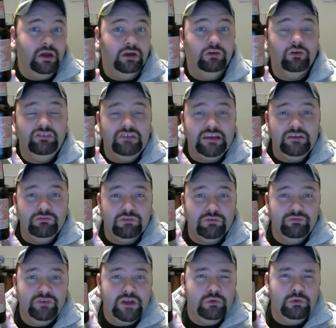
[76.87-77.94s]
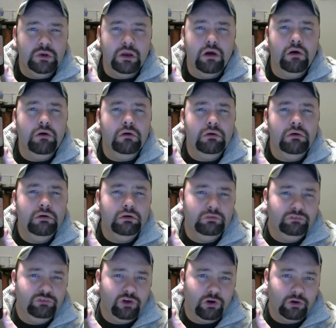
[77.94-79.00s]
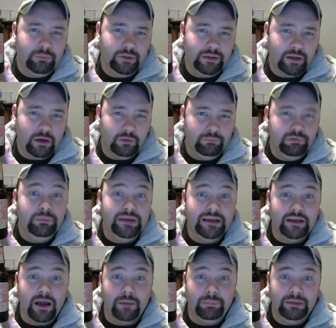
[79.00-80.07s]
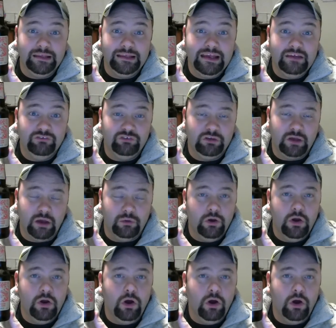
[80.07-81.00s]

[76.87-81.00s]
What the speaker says: and I did a review long time ago, probably a couple of years ago,